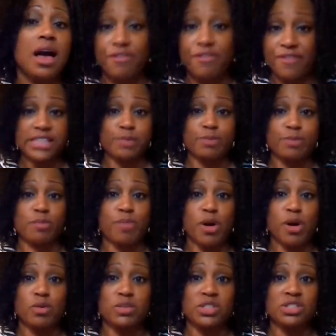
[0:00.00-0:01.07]
a Facebook
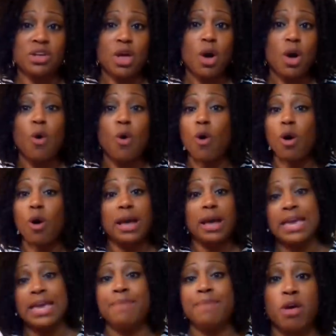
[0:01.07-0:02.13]
post or
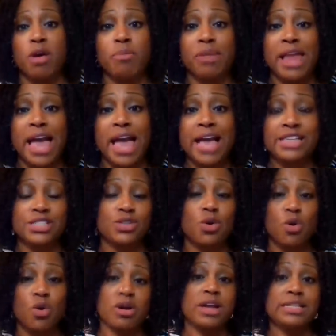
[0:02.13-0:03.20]
an email blast
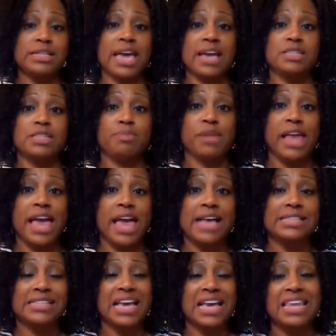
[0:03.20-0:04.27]
or a text blast.